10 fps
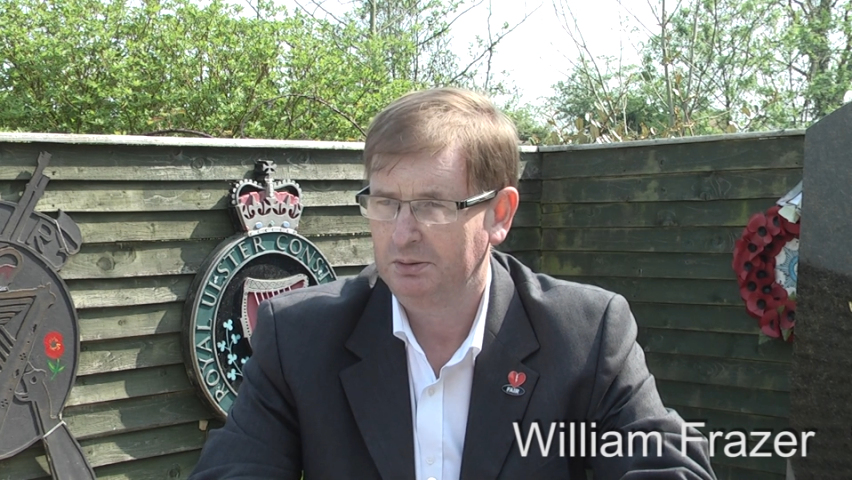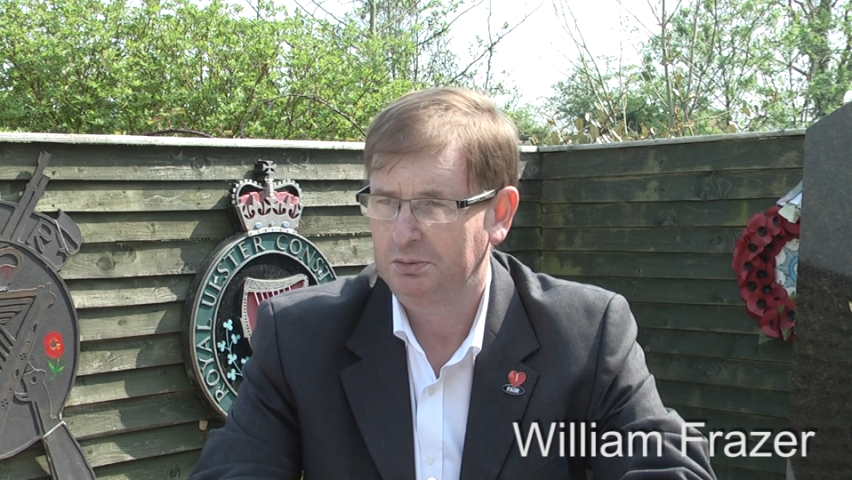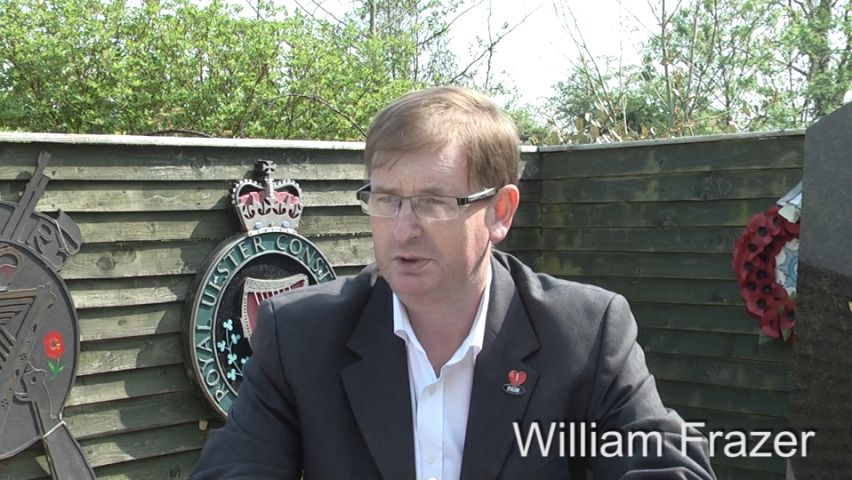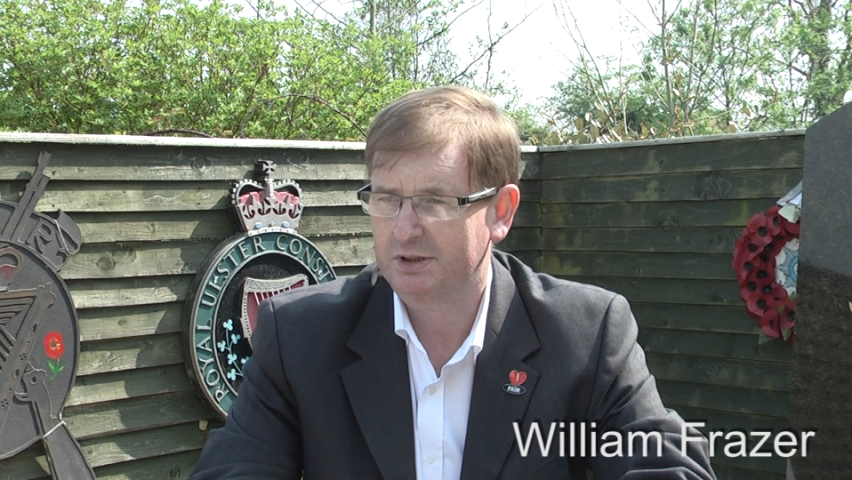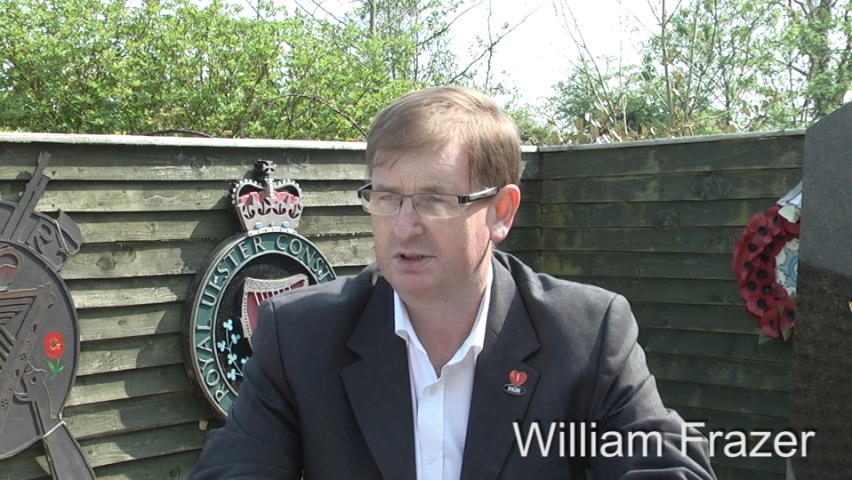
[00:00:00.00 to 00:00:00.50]

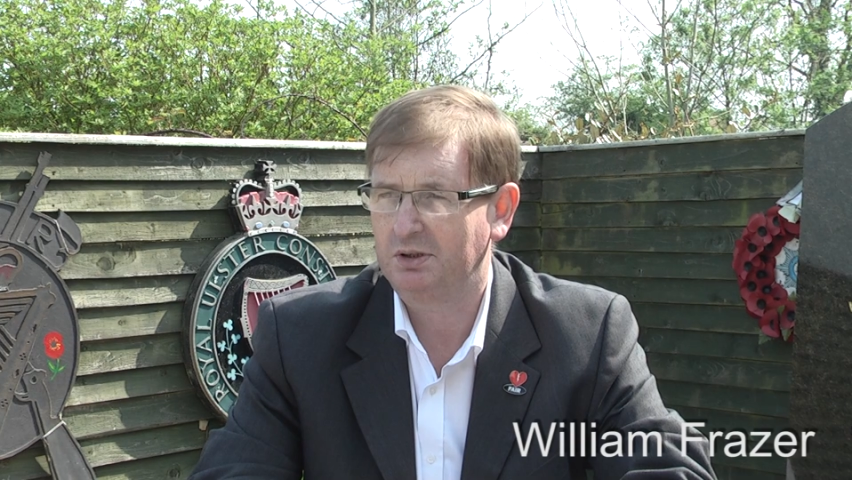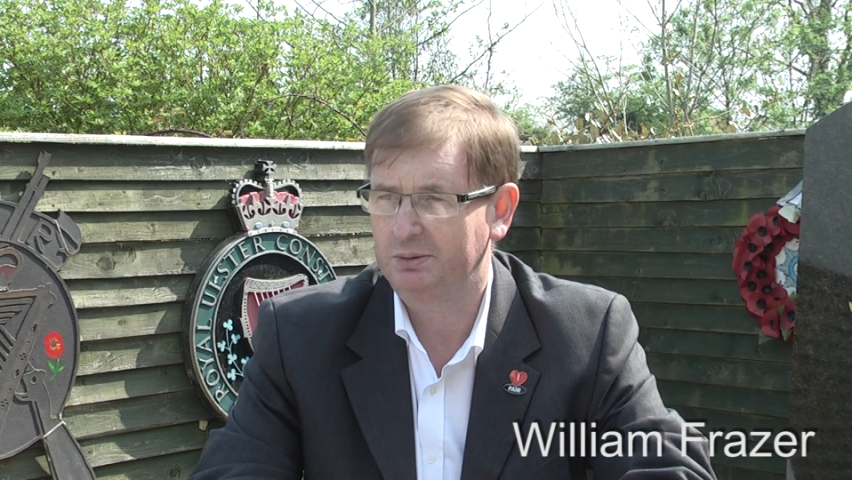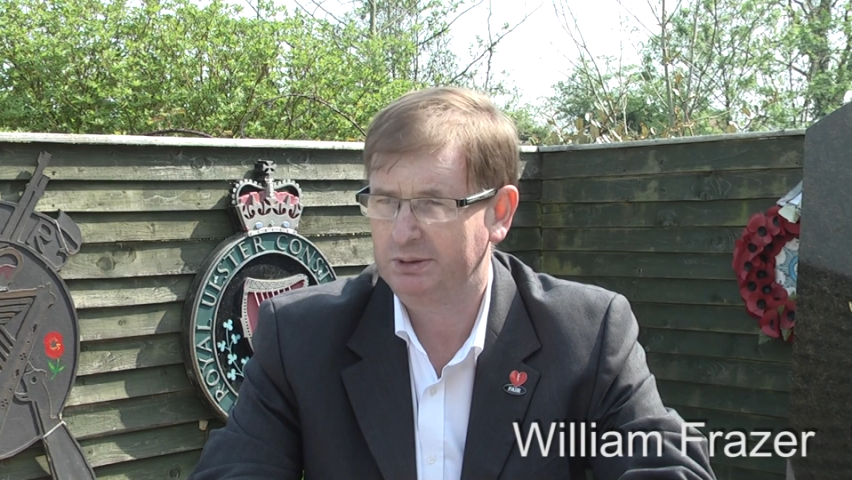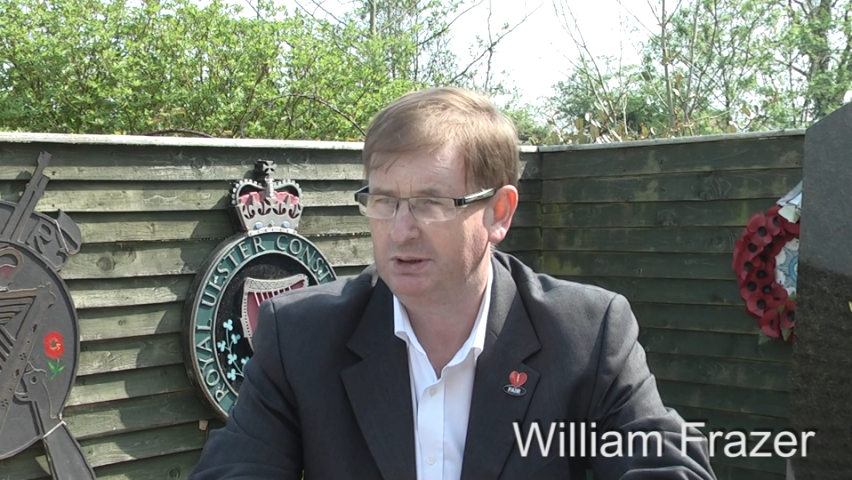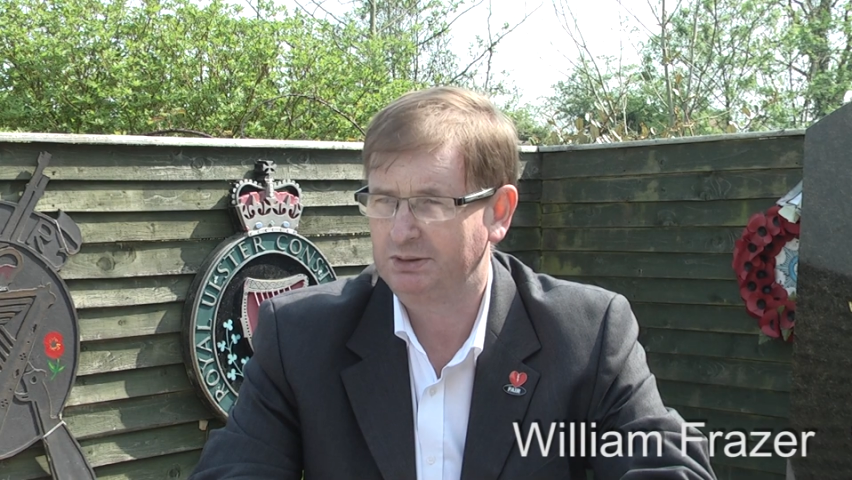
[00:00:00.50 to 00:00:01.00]
what is
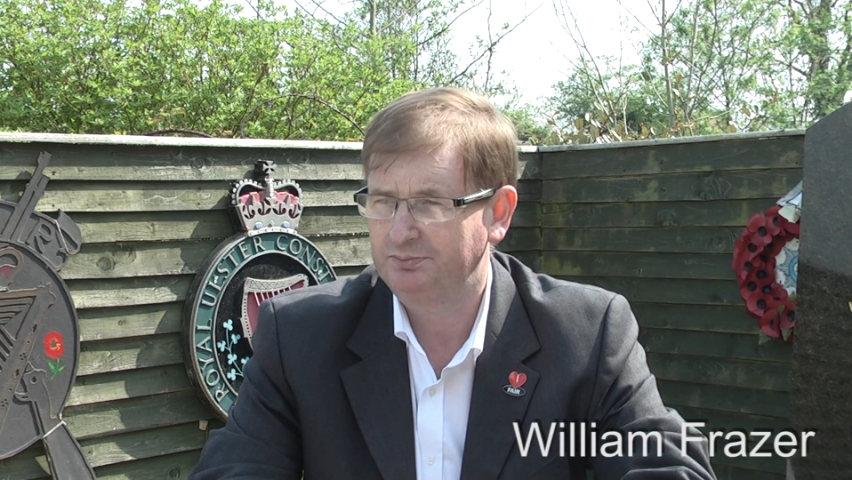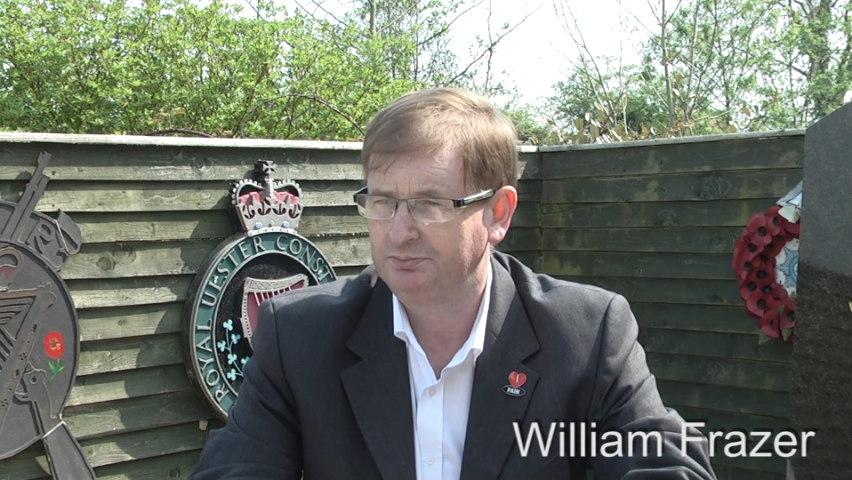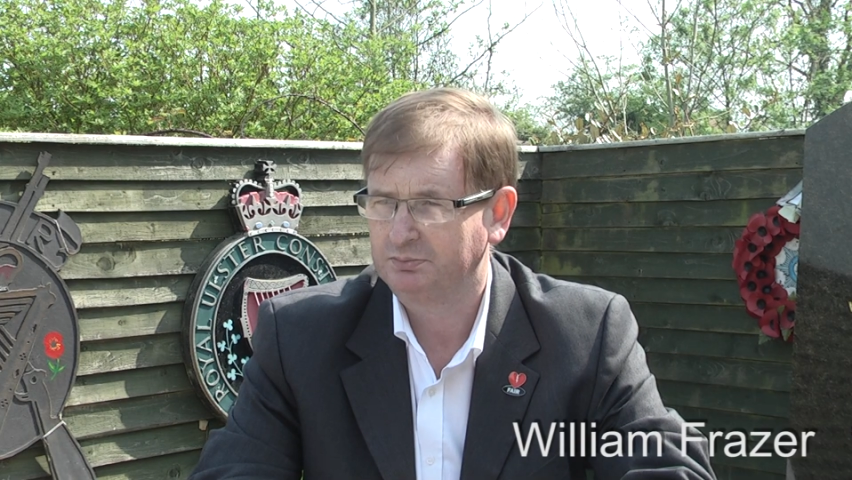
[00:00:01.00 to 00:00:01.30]
going on.